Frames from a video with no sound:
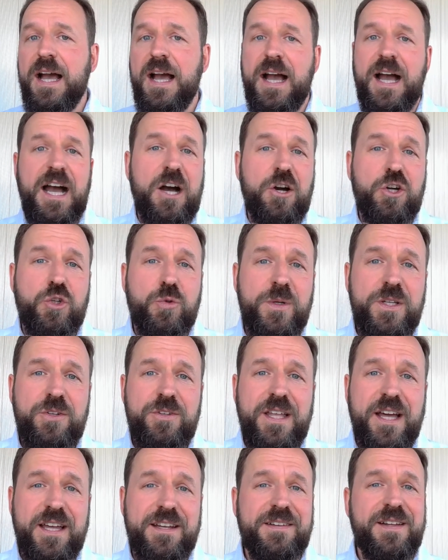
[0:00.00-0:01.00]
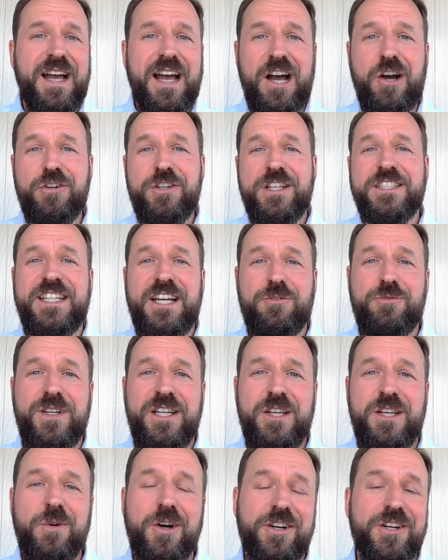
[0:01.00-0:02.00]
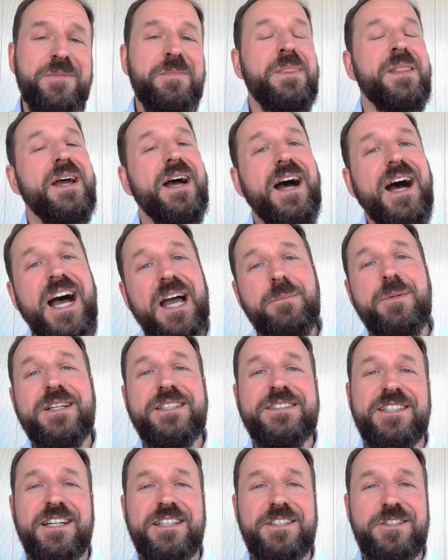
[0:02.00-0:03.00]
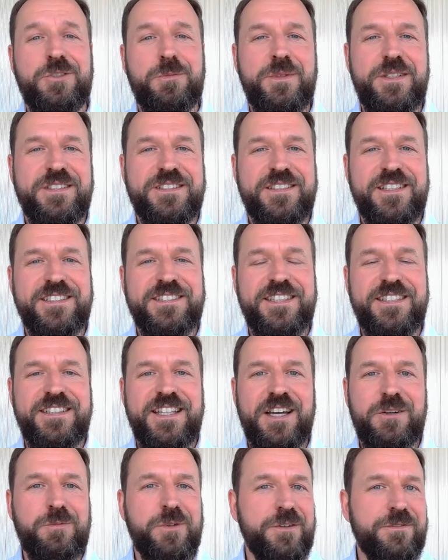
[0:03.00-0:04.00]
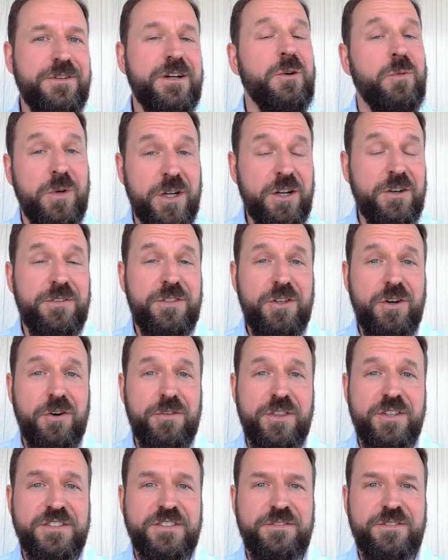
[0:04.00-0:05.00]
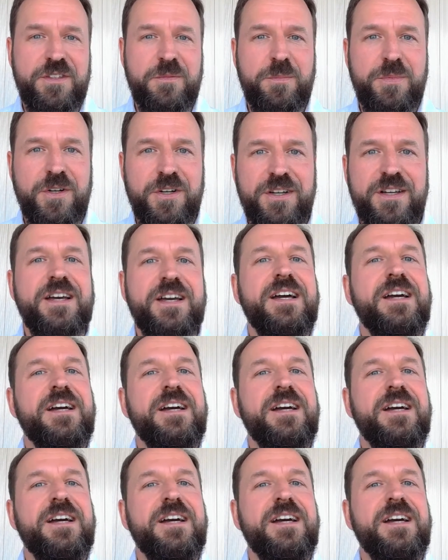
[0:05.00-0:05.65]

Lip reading: How do we do that? How does that really work? I'm excited to be discussing that with one of the authors of the book,